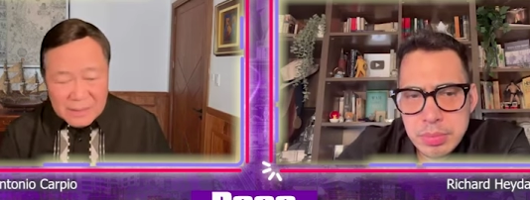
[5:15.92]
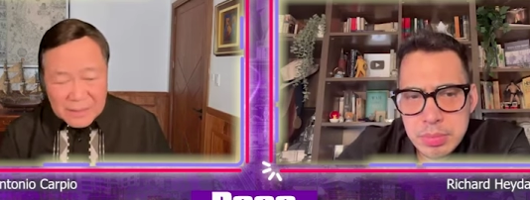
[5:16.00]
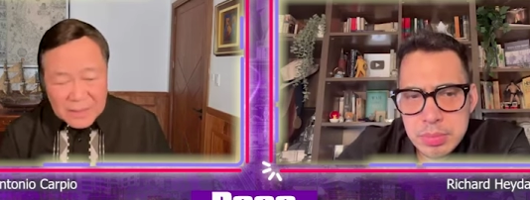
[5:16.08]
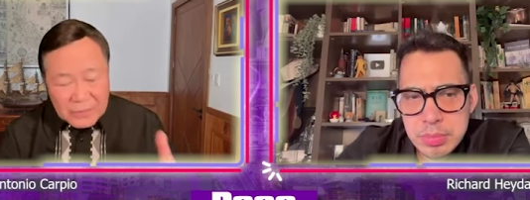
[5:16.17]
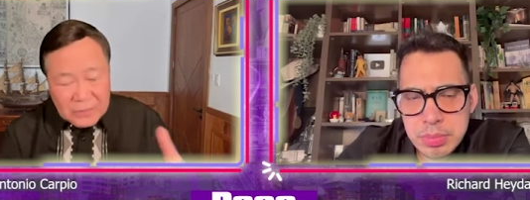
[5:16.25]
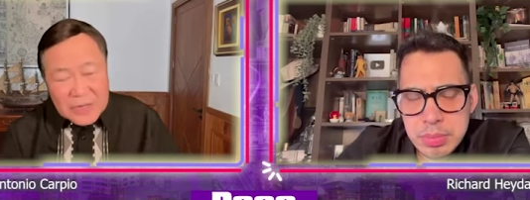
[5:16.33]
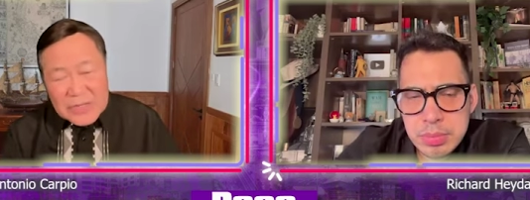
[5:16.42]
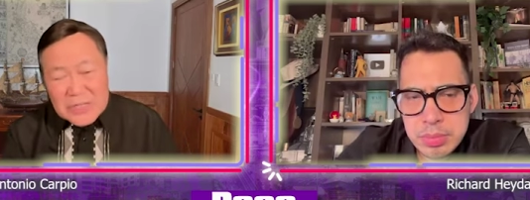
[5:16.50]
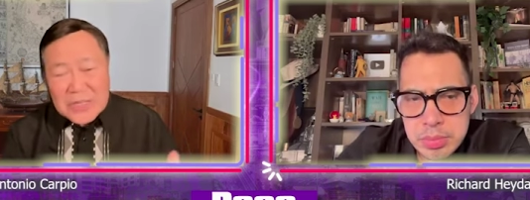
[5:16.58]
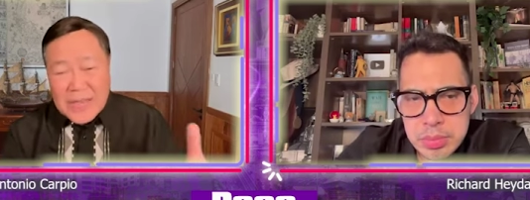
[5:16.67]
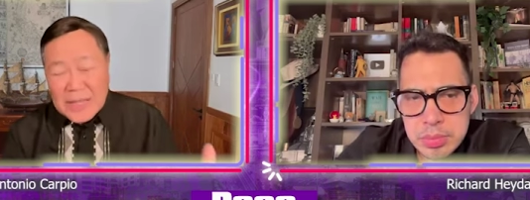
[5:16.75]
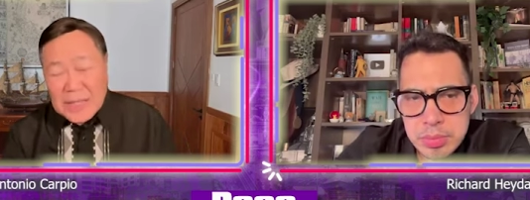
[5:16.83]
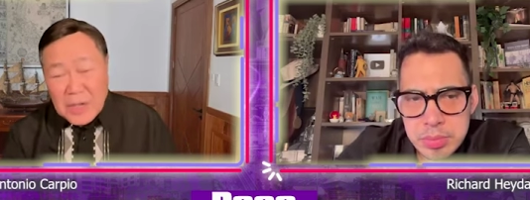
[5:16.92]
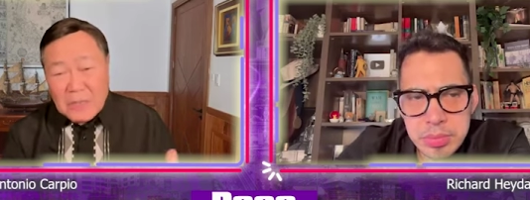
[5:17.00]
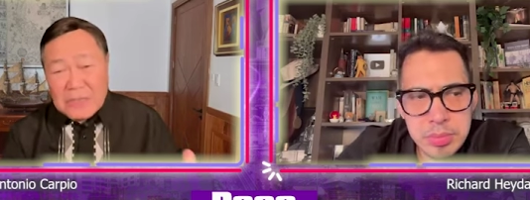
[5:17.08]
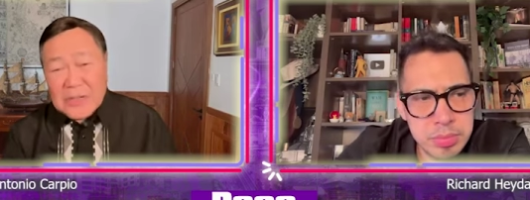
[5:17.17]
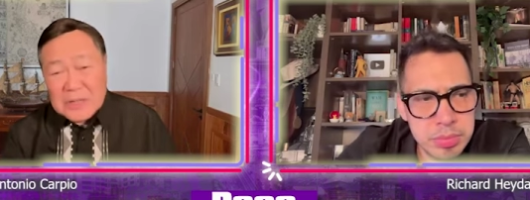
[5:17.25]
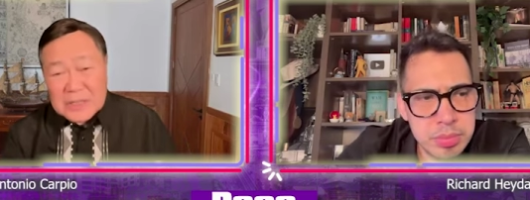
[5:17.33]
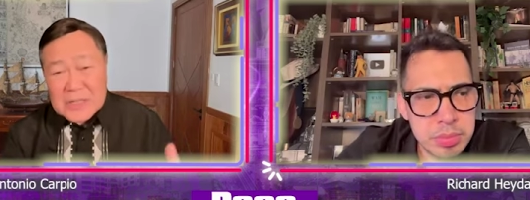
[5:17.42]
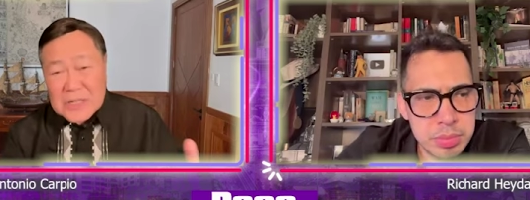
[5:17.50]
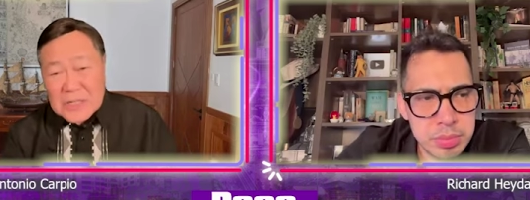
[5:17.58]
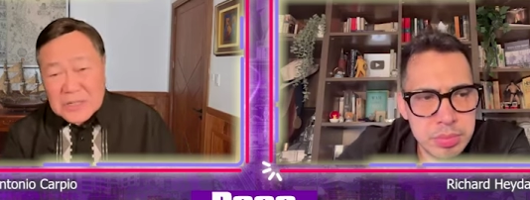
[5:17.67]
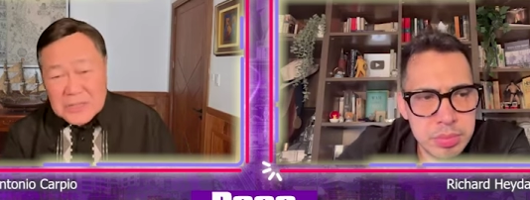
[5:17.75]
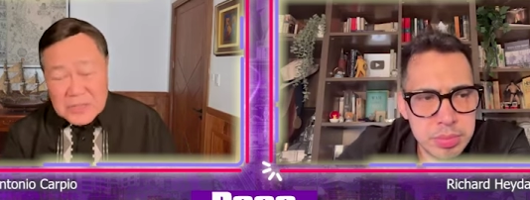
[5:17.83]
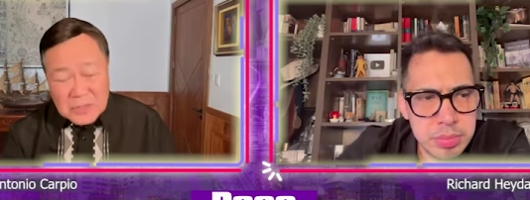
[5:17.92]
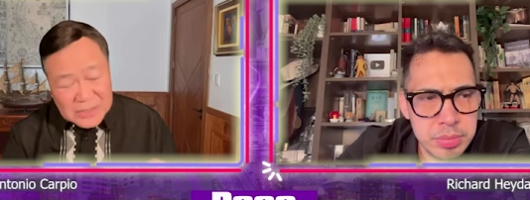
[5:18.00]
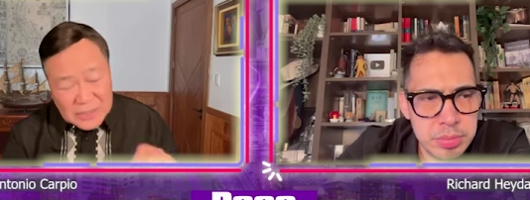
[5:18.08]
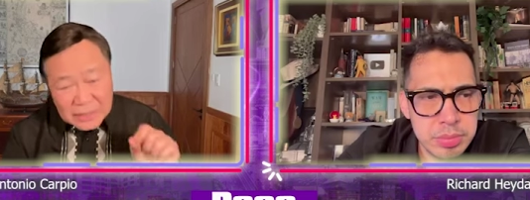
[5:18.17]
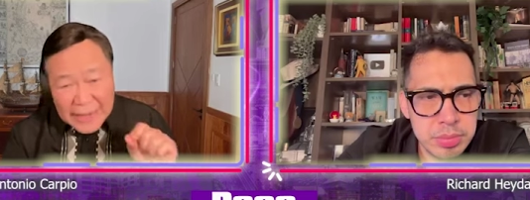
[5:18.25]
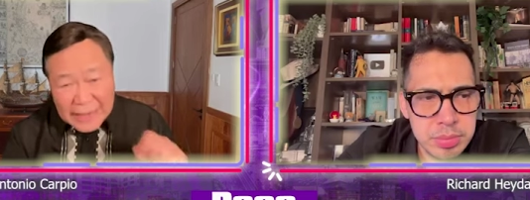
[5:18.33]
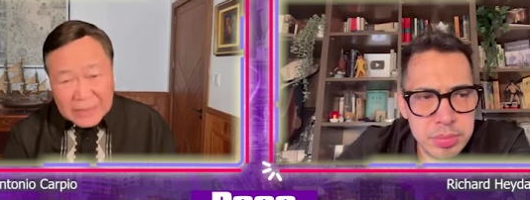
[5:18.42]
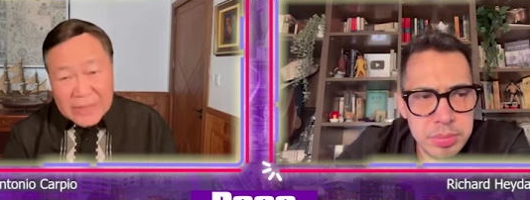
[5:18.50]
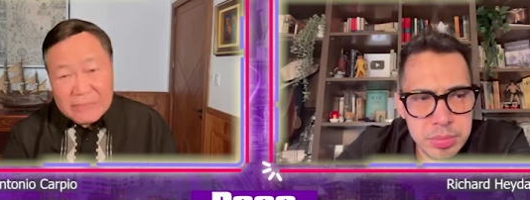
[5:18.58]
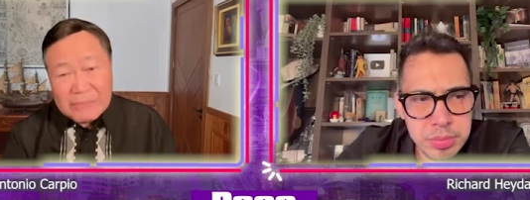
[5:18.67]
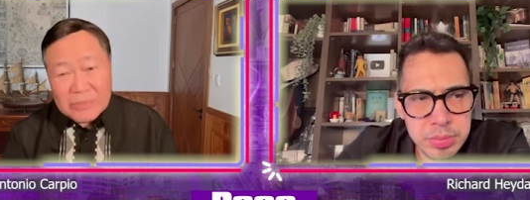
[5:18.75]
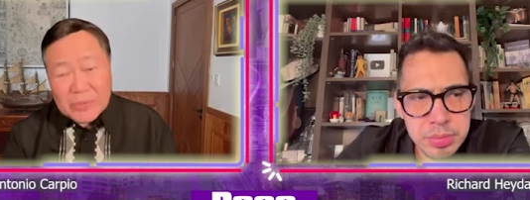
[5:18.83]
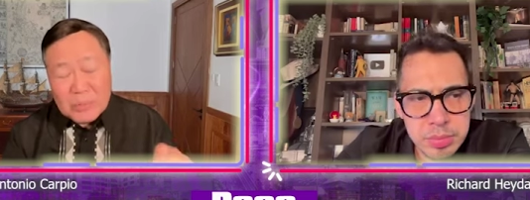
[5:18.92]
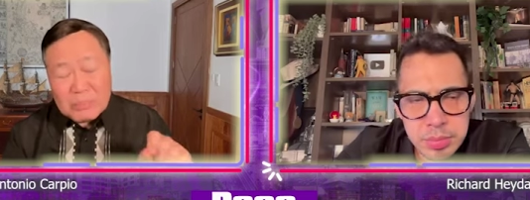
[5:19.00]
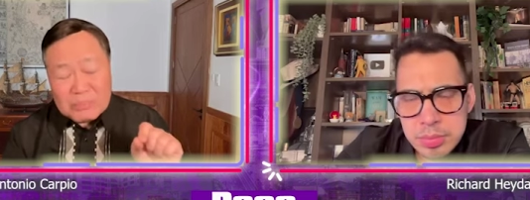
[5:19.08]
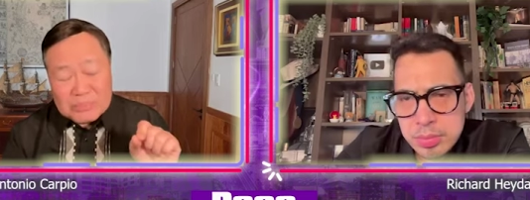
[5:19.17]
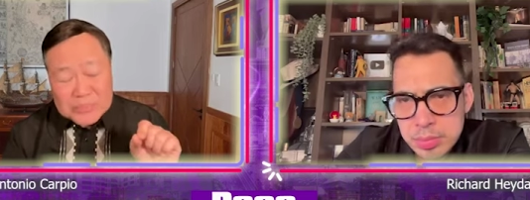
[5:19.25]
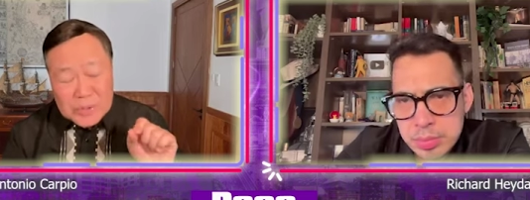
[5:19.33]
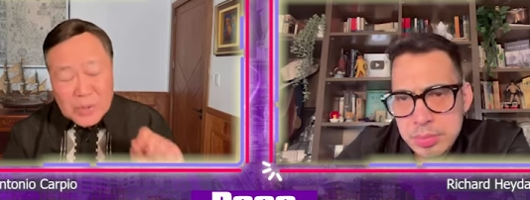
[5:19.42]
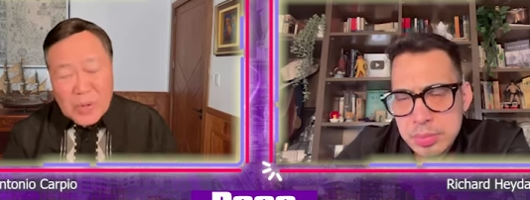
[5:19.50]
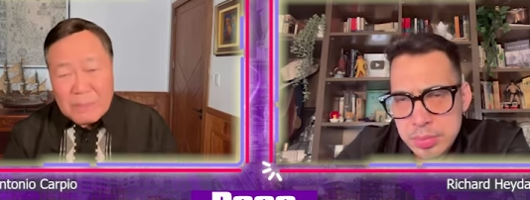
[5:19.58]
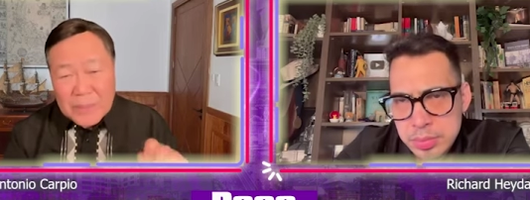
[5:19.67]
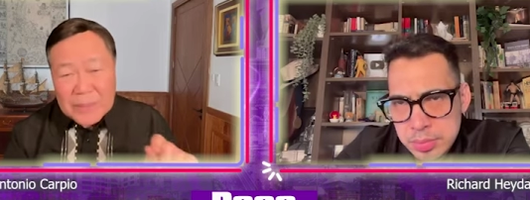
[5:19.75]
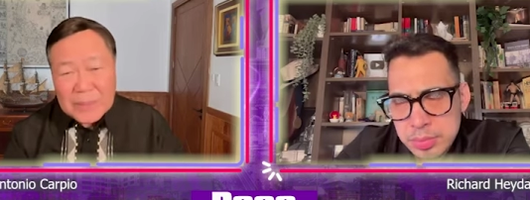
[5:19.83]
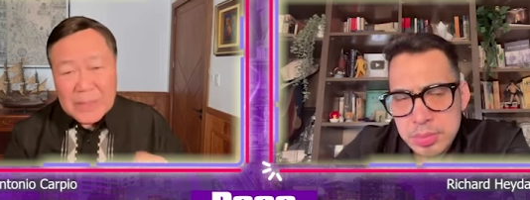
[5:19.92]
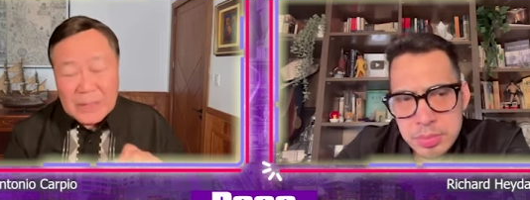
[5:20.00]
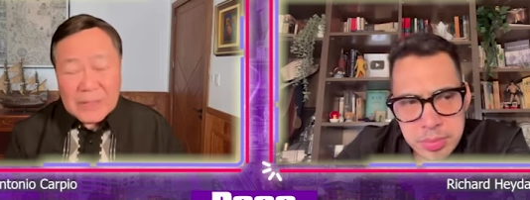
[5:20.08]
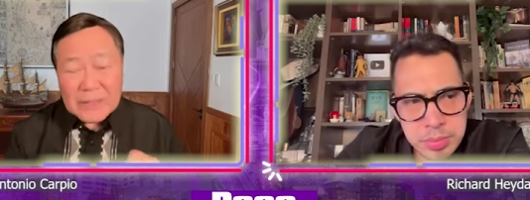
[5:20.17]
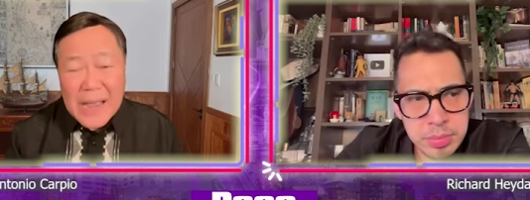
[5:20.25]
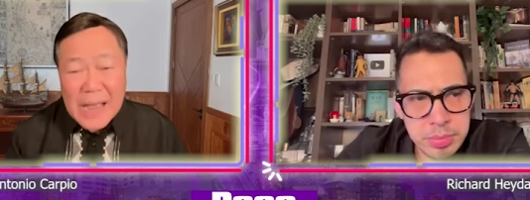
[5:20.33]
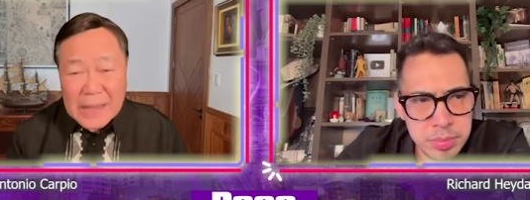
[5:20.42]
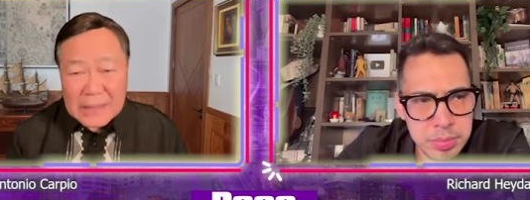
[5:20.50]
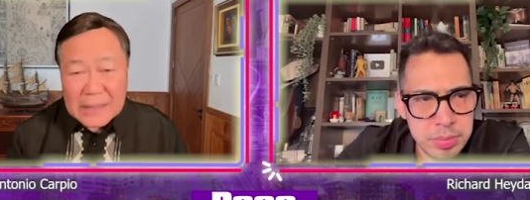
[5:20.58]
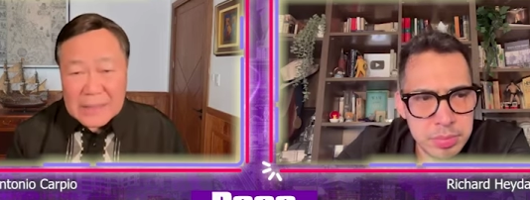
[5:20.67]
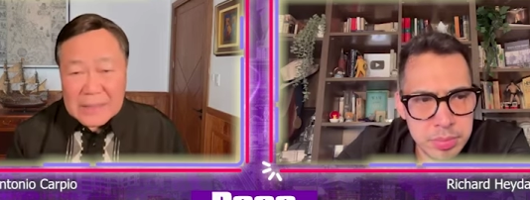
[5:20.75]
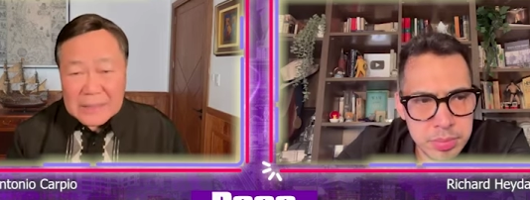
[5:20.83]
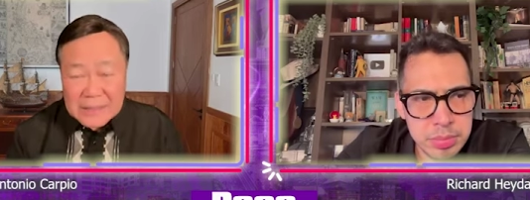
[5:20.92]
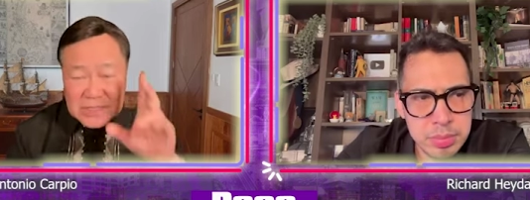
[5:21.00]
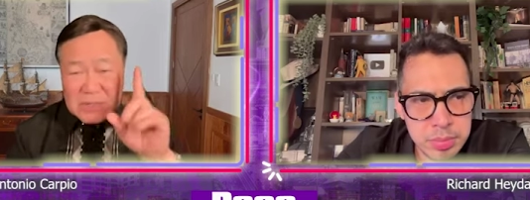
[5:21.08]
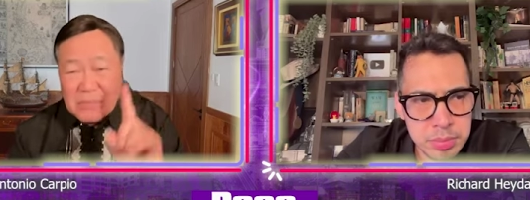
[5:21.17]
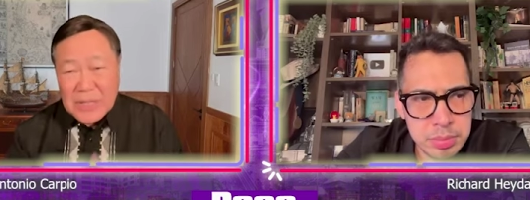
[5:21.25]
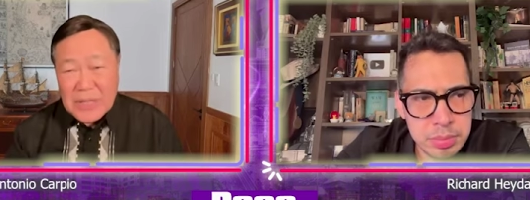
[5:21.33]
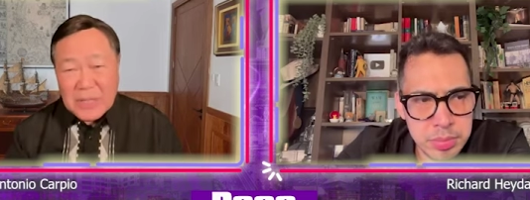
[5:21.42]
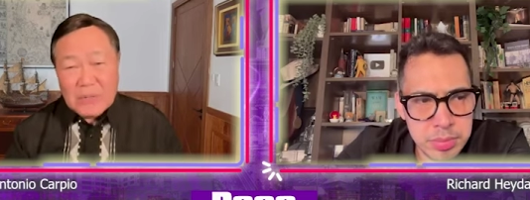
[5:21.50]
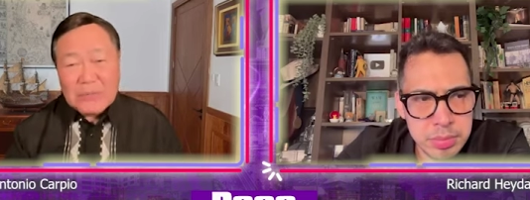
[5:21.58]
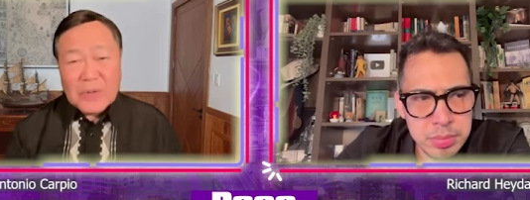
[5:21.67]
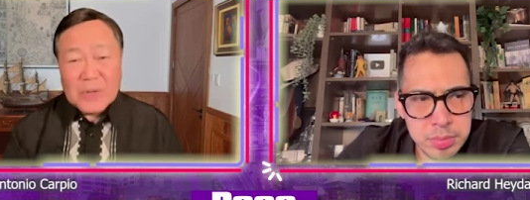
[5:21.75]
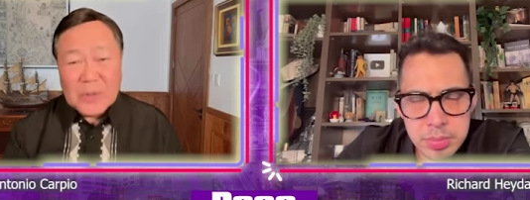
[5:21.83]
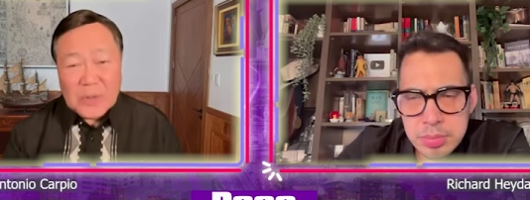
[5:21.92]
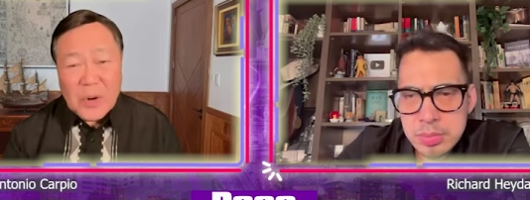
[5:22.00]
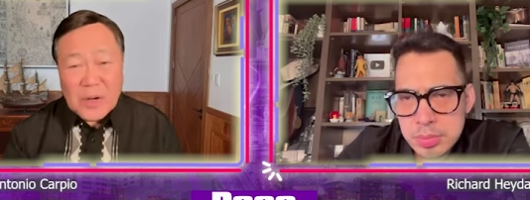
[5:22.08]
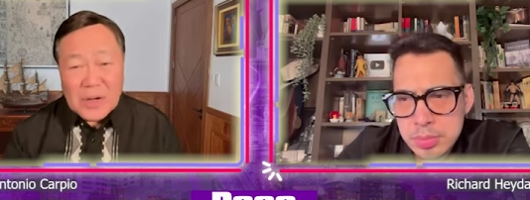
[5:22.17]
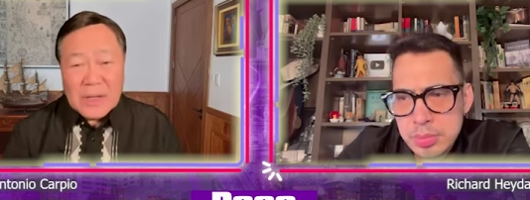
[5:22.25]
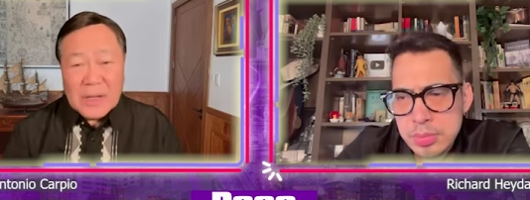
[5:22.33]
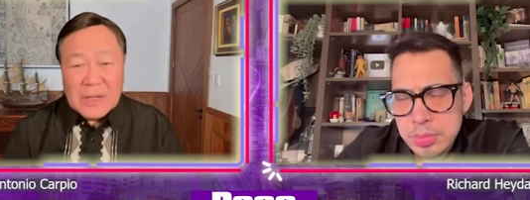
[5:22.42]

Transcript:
Speaker 1: reverse any of their decisions or direct them to do a particular act. That's the meaning of control.